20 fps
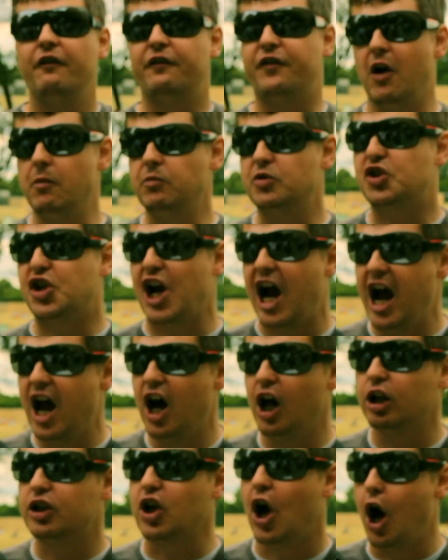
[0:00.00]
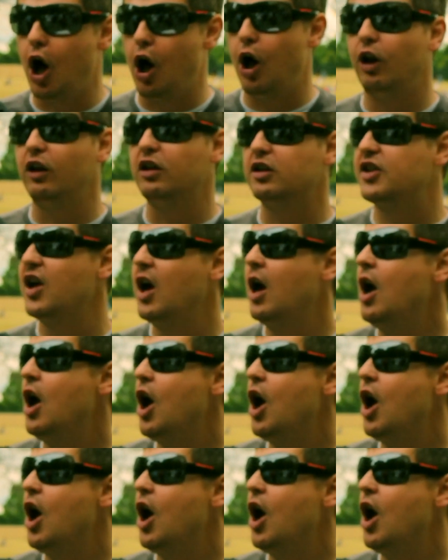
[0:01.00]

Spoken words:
from childhood